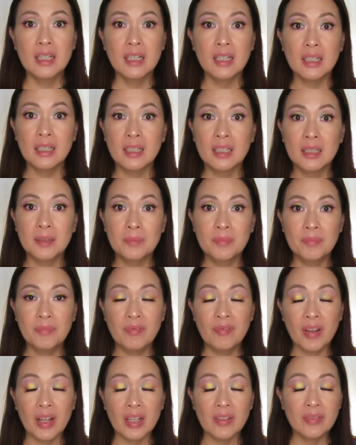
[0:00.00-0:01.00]

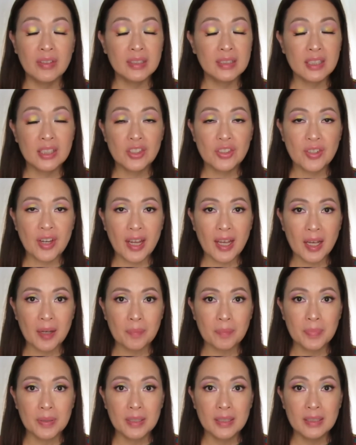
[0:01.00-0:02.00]
Velvet
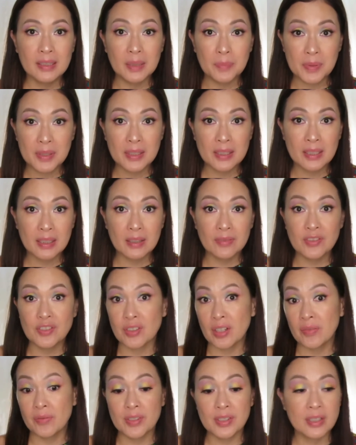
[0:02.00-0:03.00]
Trap lipstick of
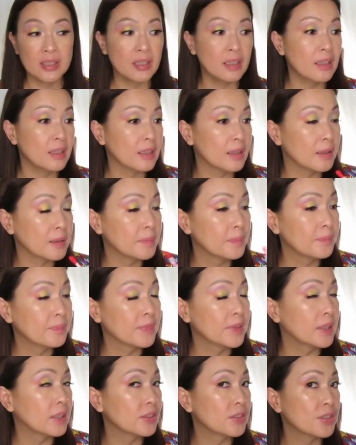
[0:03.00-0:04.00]
Jeffree Star.
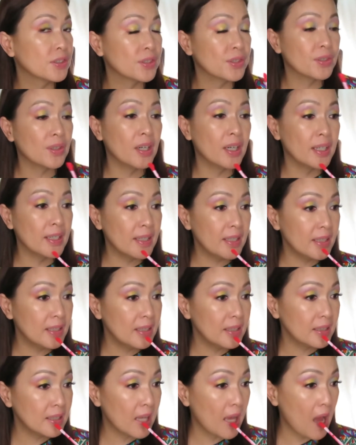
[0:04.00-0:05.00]
Let's try
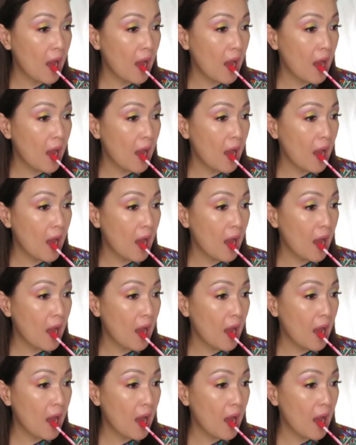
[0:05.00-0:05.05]
it.